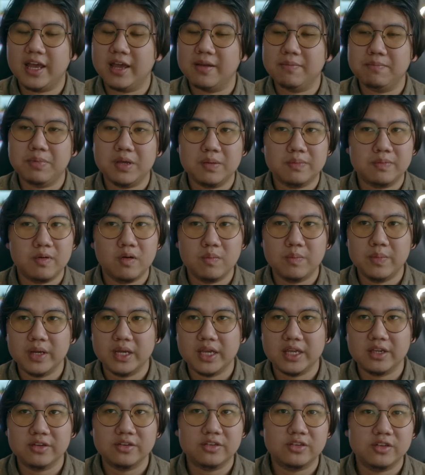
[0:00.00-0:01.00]
and people
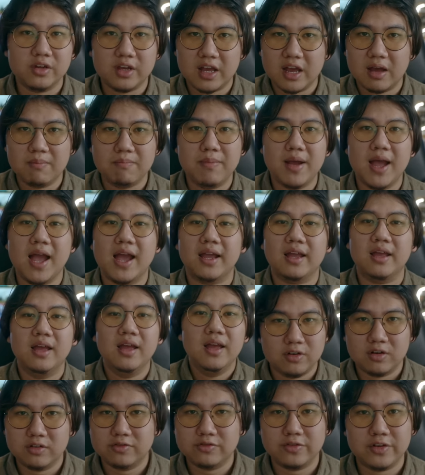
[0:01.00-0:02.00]
begins to come back
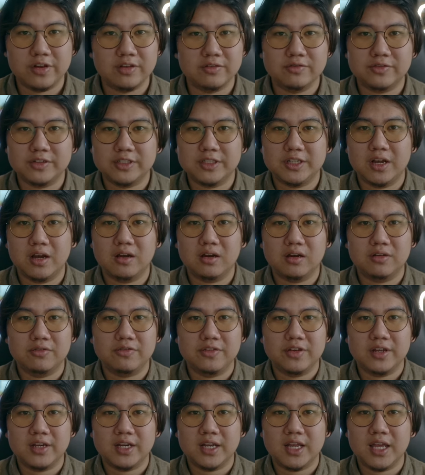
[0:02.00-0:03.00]
for film
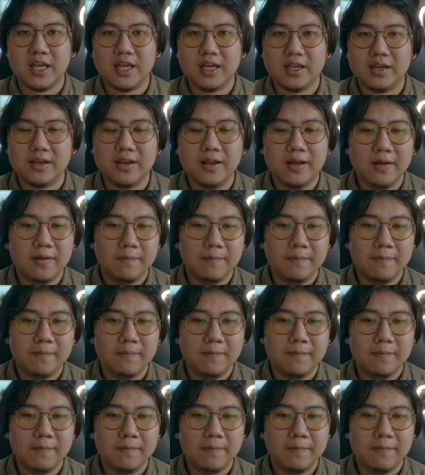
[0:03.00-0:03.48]
photography again